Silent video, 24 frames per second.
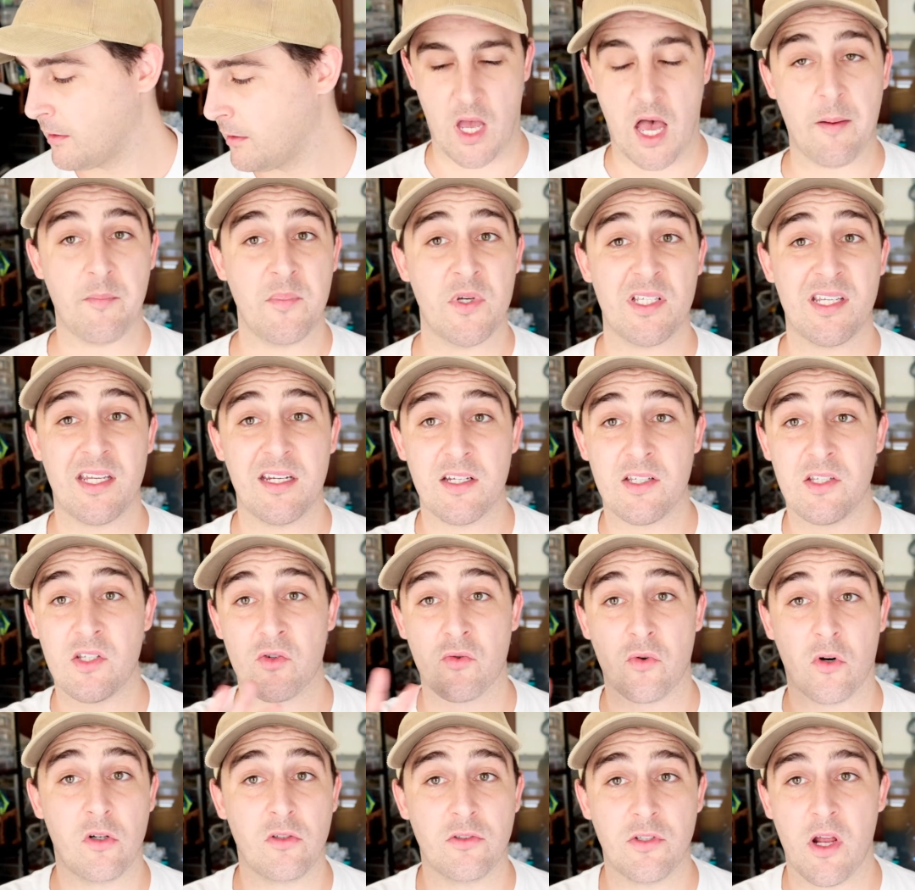I'm just going to
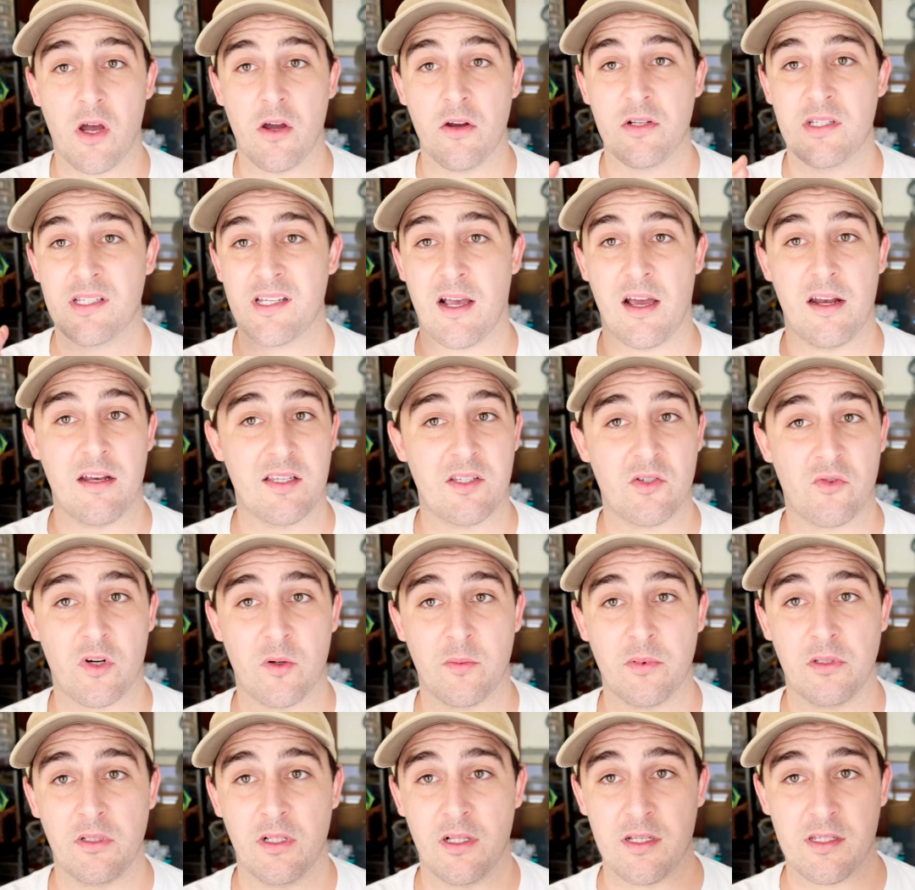scroll notes, kind of
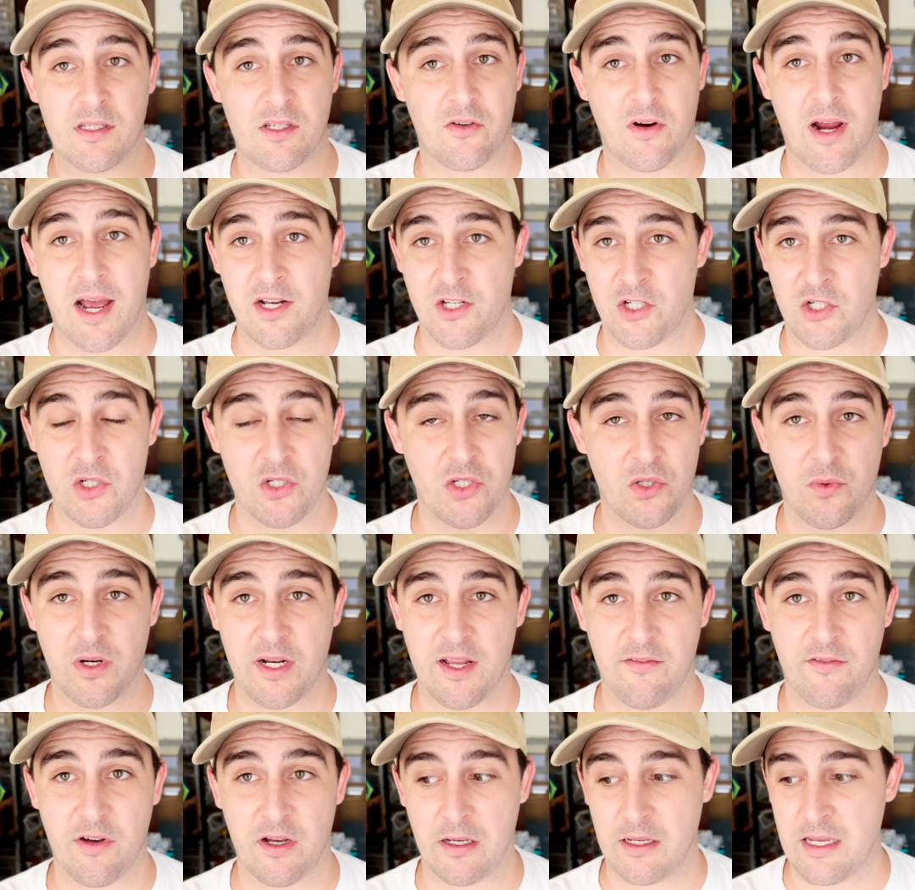scribble and scratch and do
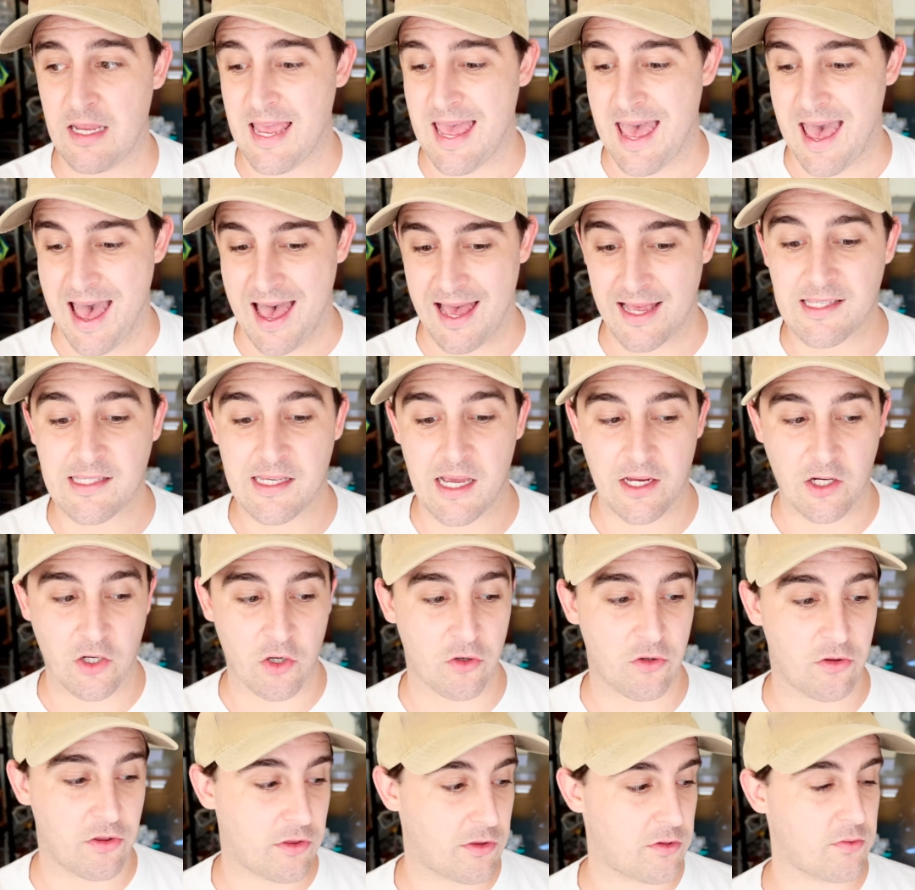whatever as I
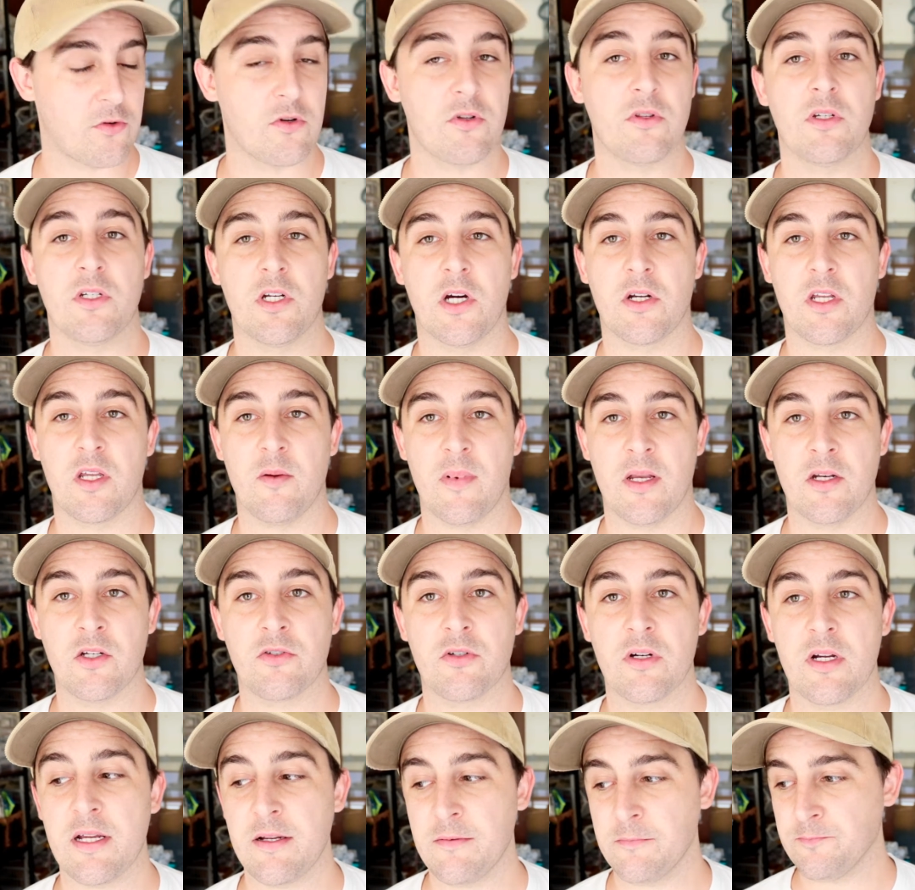go through the
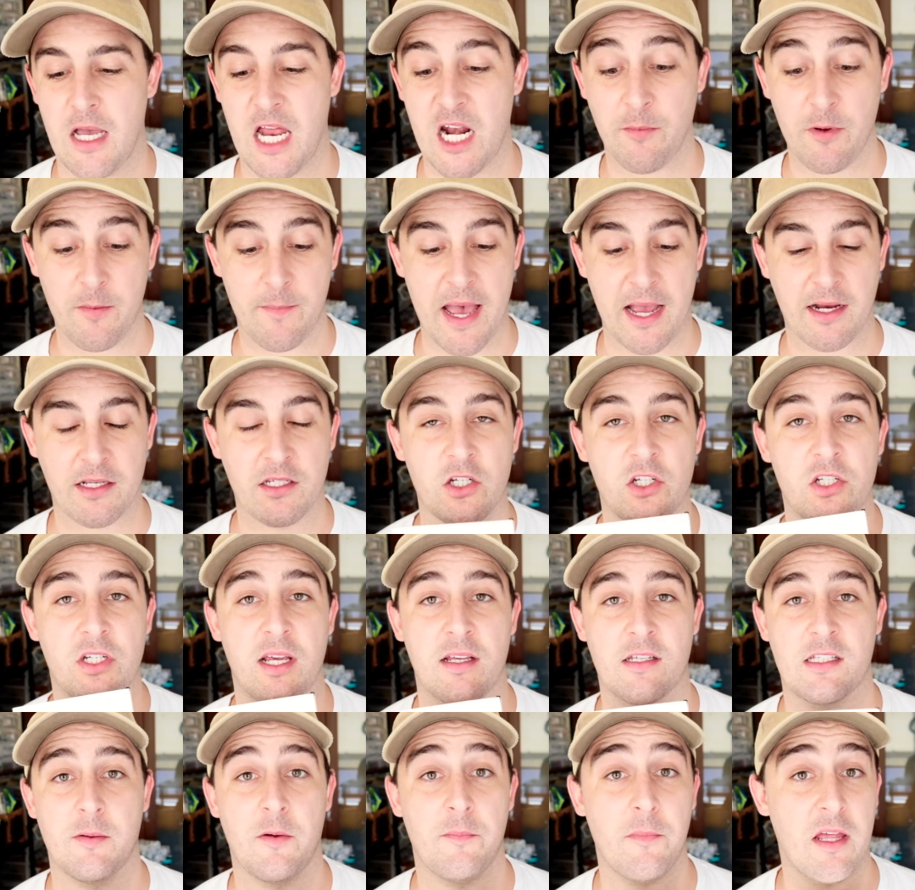documentary, and I'll be back to
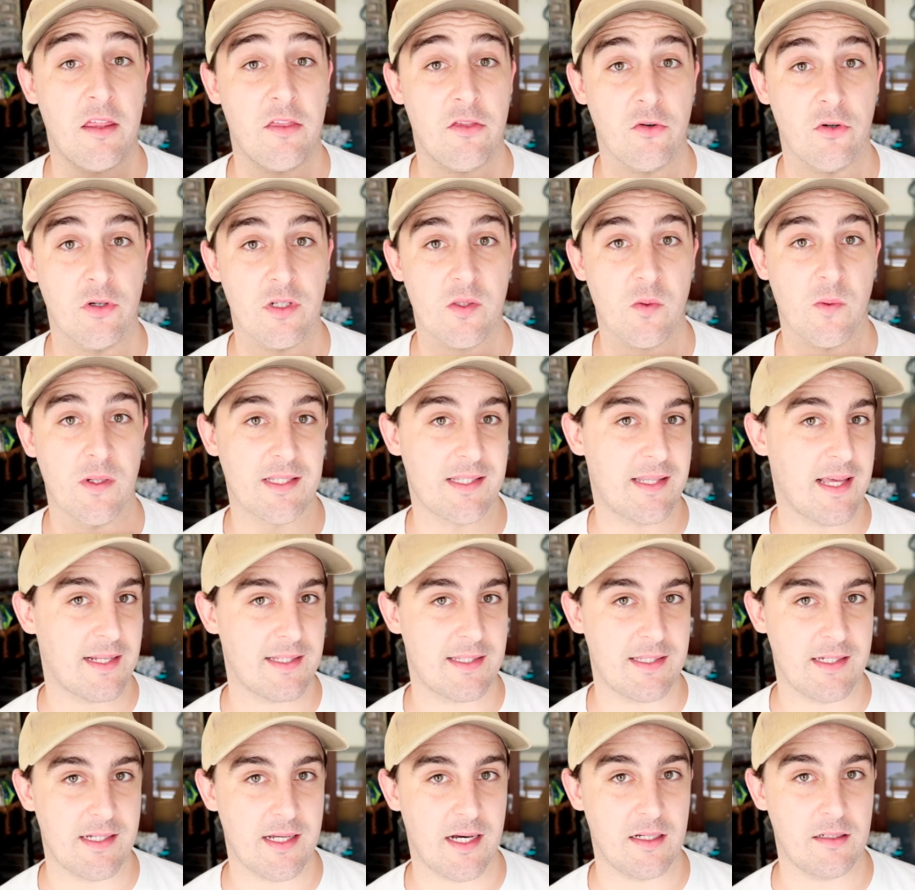share some of my thoughts once
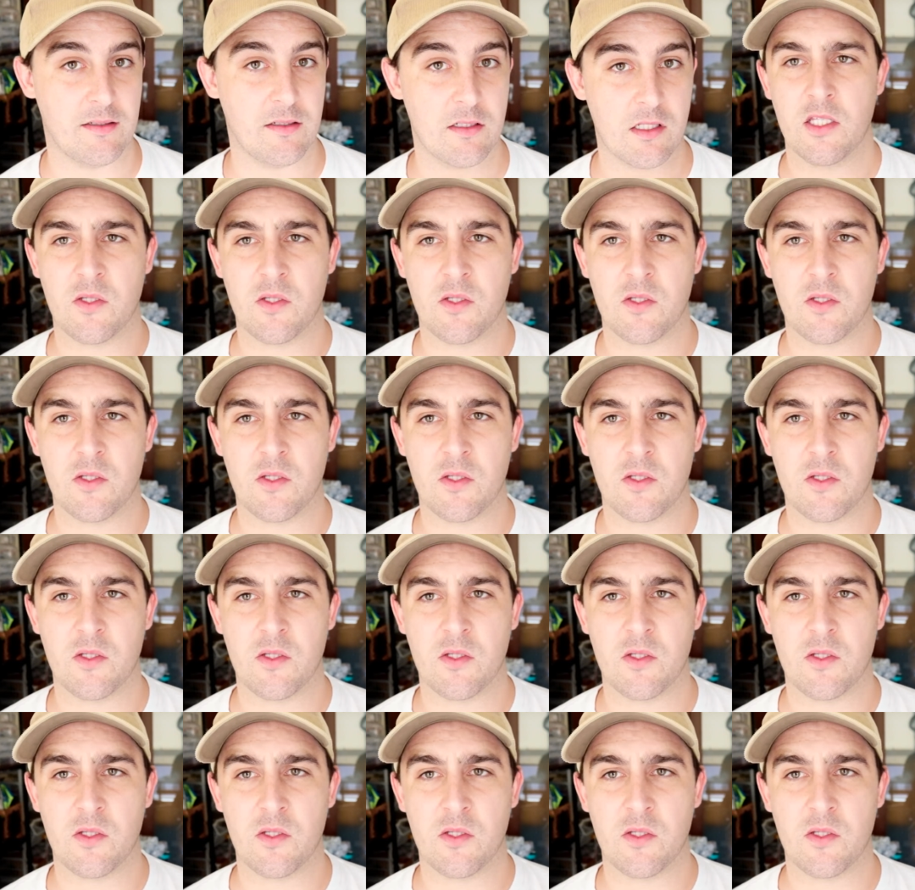that's done.